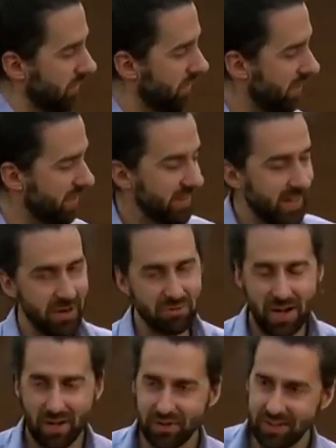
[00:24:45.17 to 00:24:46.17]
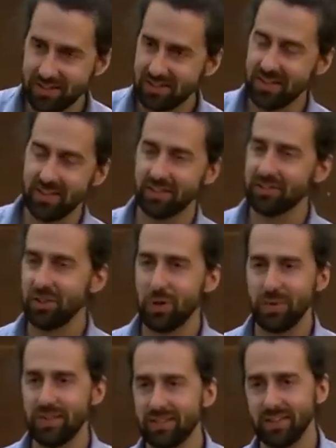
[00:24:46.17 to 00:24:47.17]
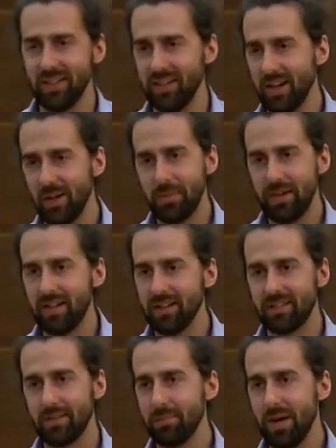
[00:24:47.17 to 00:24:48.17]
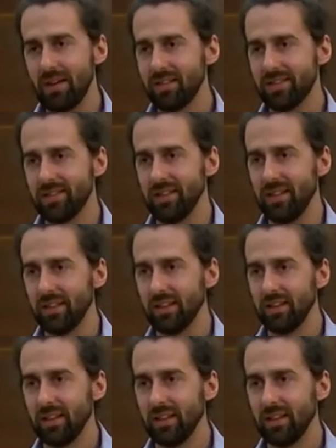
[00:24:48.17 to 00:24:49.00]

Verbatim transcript: that they get round these things so easily. I mean, it's embarrassing.